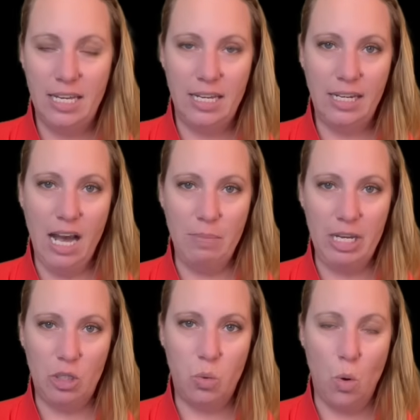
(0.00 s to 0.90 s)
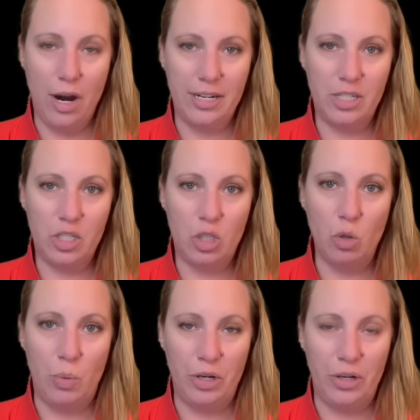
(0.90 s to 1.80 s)
coming towards
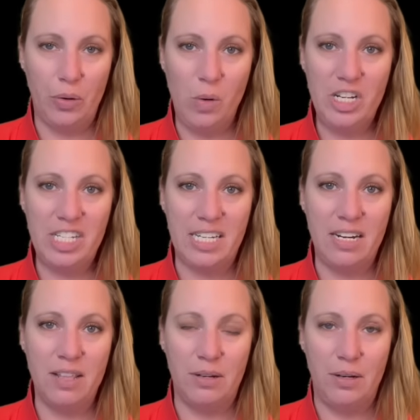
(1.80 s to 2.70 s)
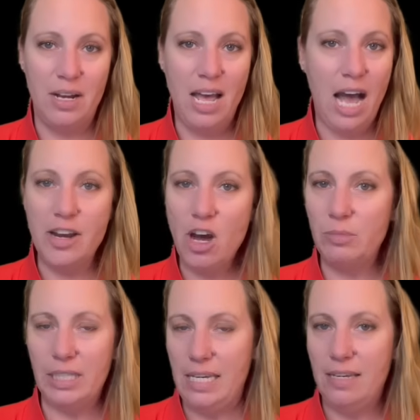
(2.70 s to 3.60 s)
Jupiter, which is another
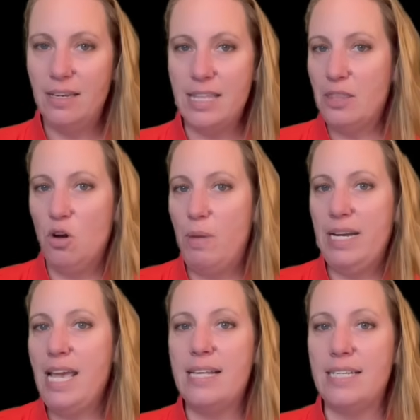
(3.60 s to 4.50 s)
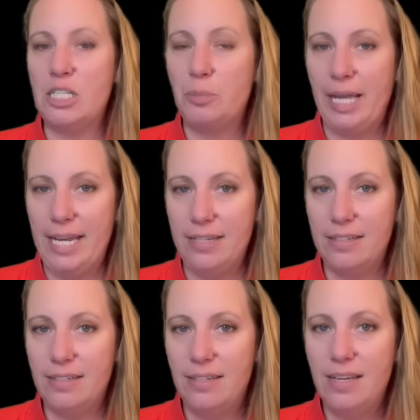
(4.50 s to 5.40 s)
anomaly that nobody has explained
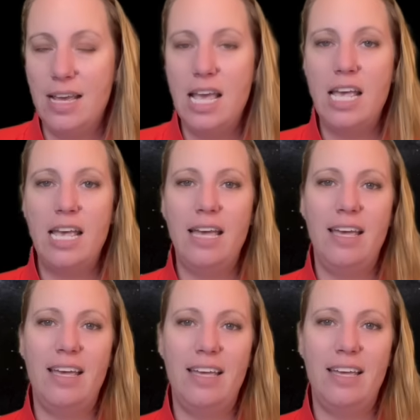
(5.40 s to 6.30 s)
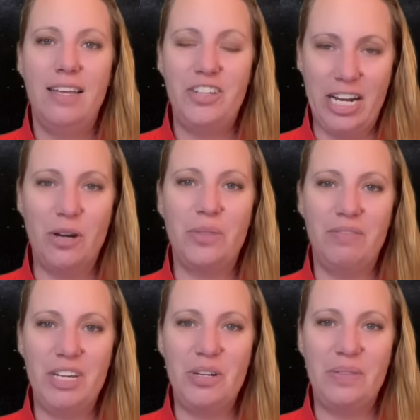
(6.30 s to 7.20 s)
check out the
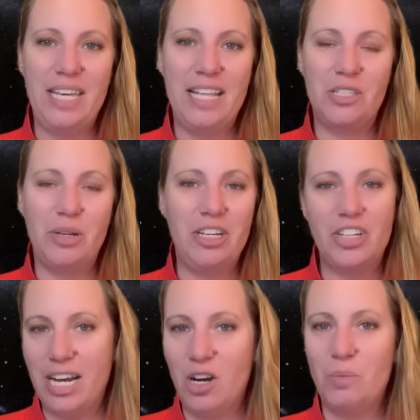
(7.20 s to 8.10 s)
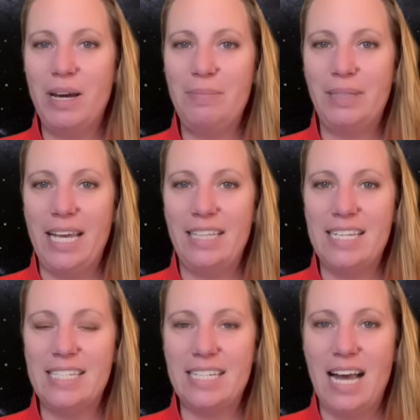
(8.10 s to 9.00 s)
video in the end screen. Check out my
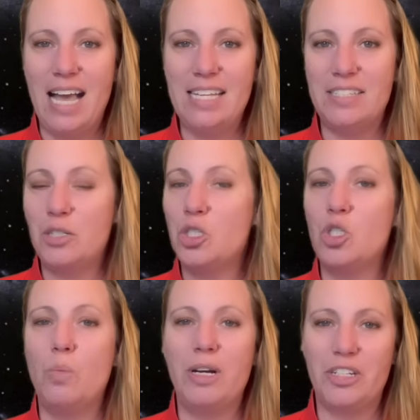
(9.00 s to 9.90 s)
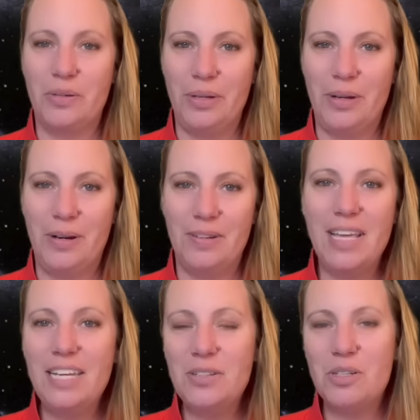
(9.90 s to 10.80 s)
playlist, guys. There's so much going on.
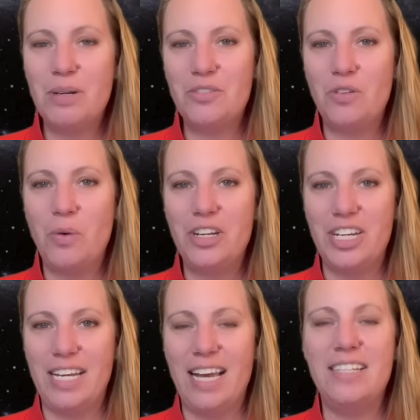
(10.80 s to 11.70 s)
Thank you so much for watching. I